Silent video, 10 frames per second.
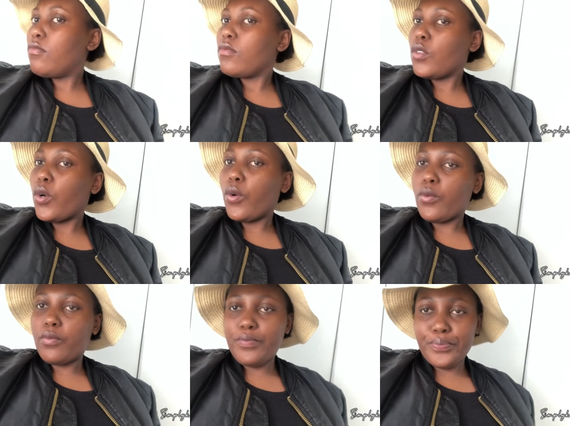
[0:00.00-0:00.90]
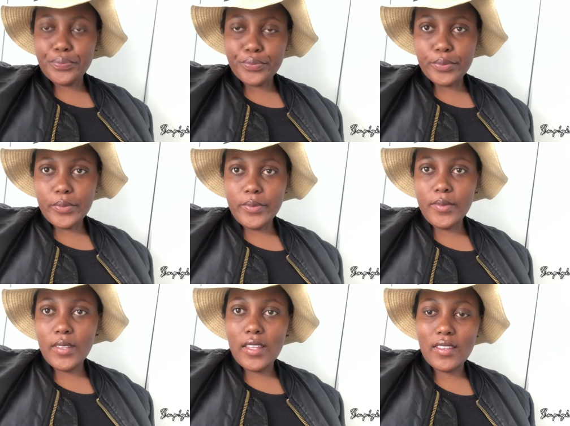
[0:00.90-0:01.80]
no
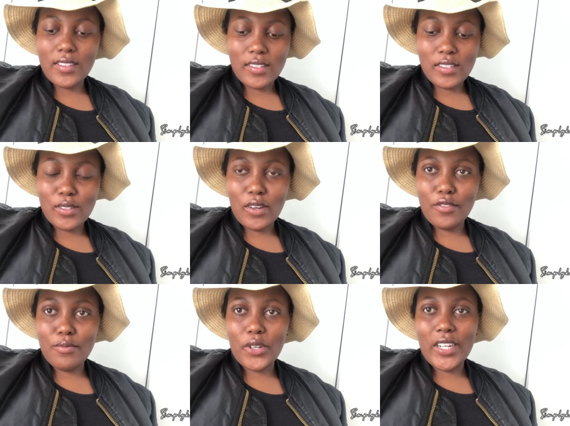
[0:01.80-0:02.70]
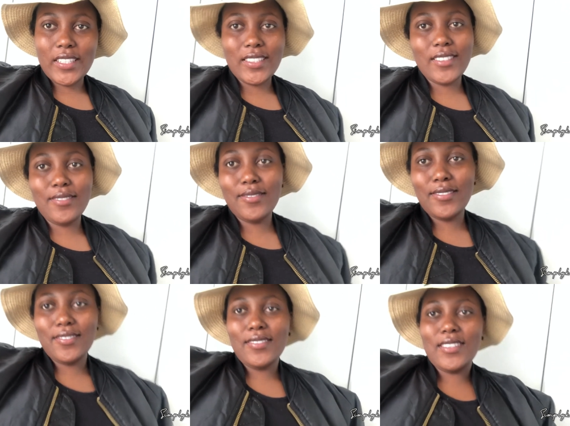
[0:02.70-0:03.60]
this is off brand
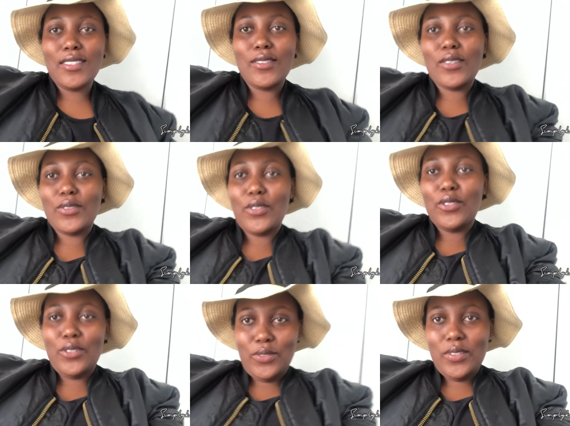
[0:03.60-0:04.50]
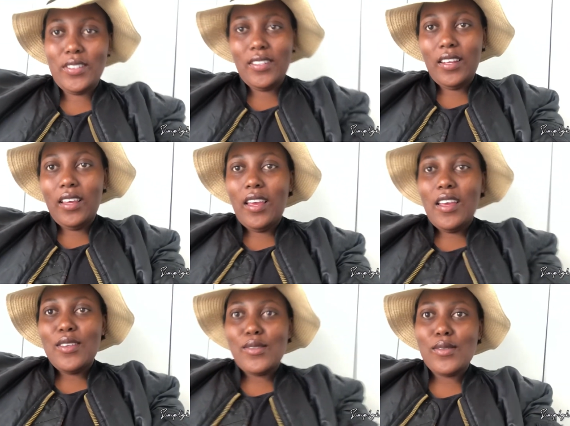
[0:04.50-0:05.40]
this is not cute
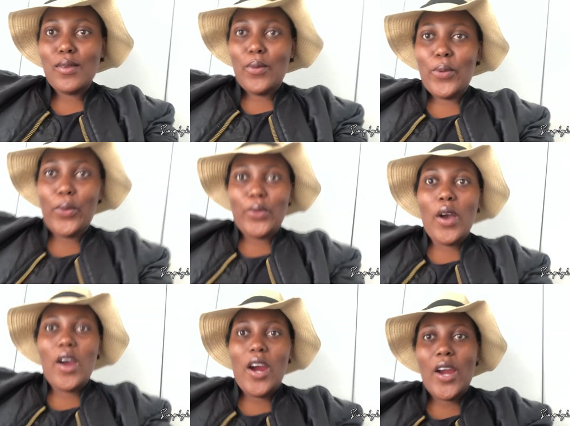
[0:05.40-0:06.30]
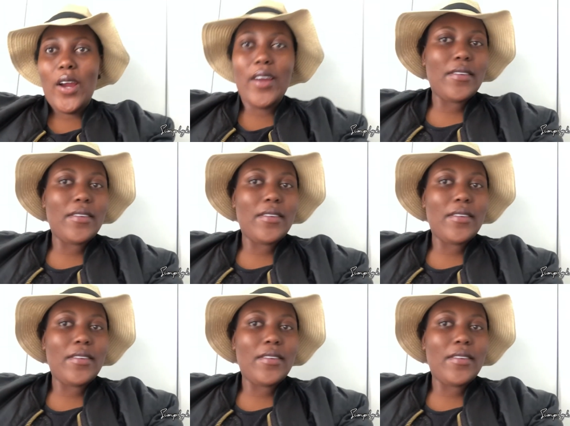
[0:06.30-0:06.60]
so yeah